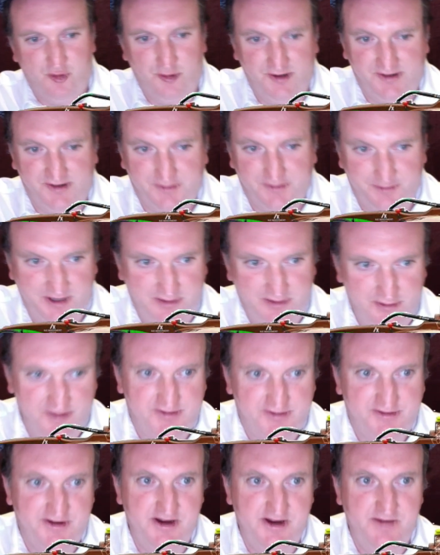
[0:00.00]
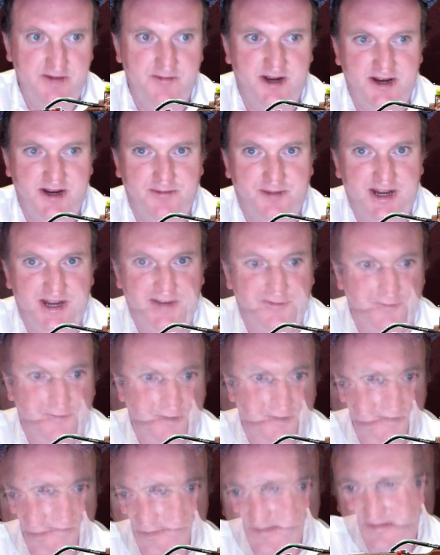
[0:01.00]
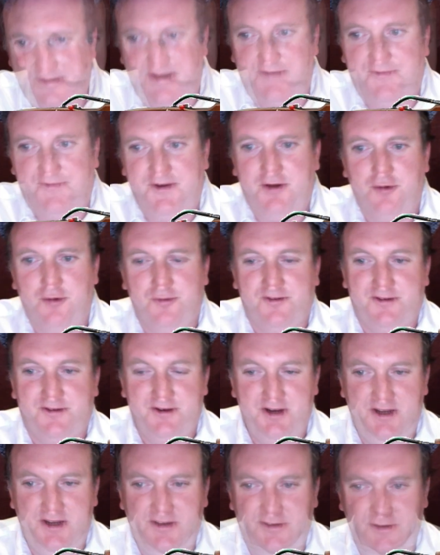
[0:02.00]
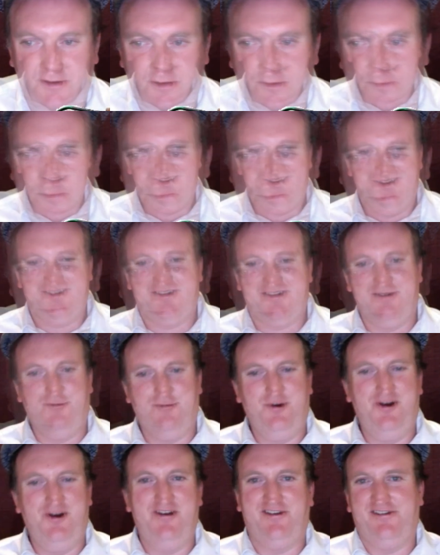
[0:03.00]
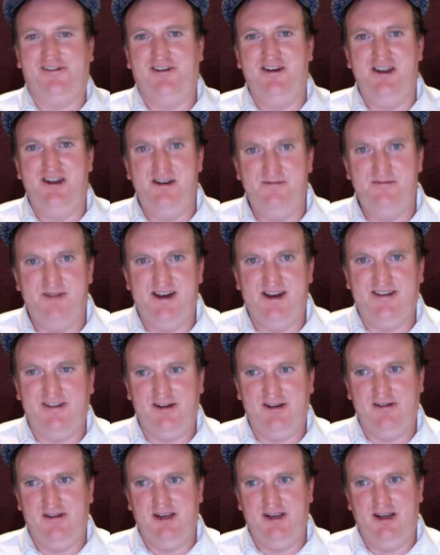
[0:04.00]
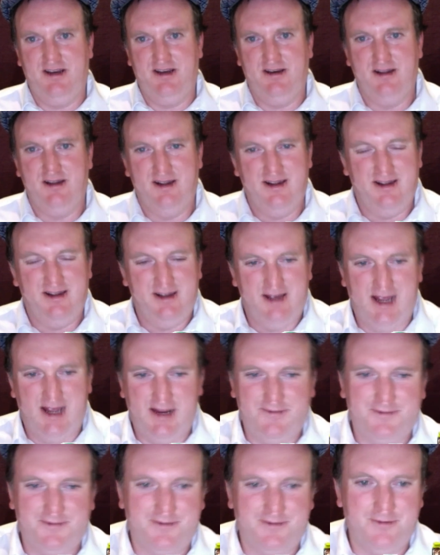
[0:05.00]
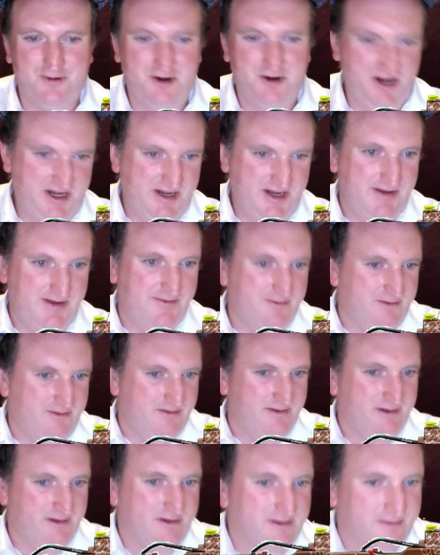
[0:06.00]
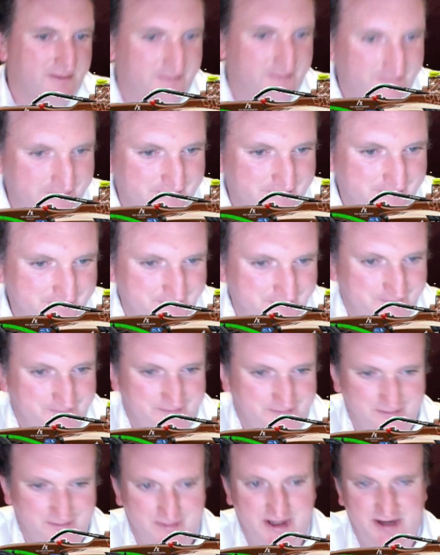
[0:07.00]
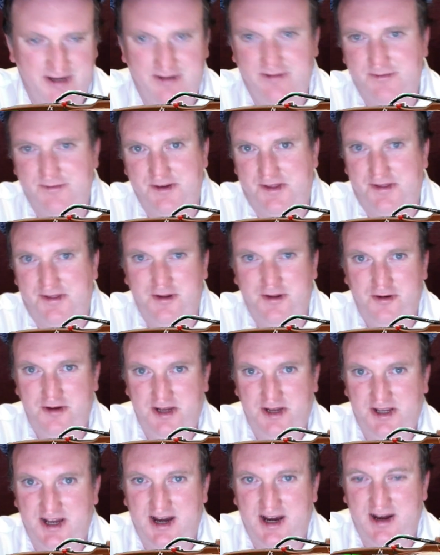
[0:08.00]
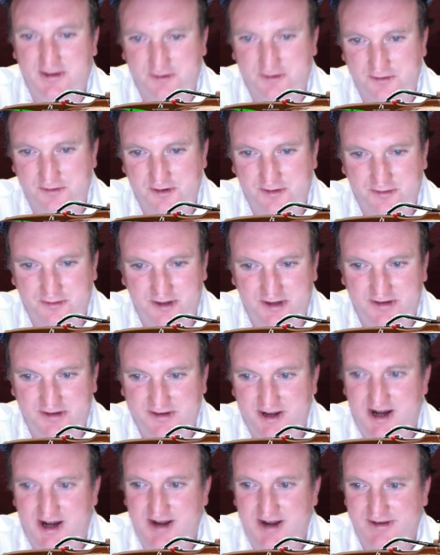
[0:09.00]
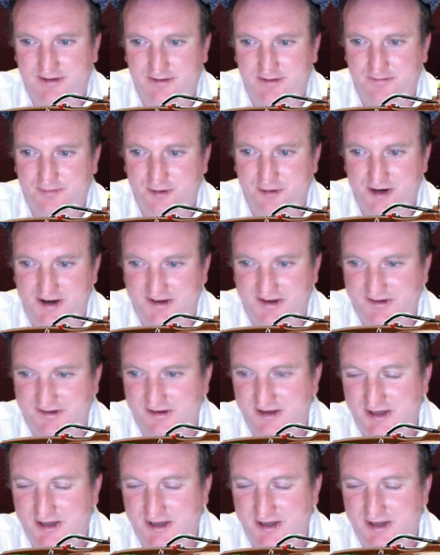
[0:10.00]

experienced teammate Bedrin, difficult season. It's the worst team basically in F3. And with 30 cars on the grid, it's hard to impress.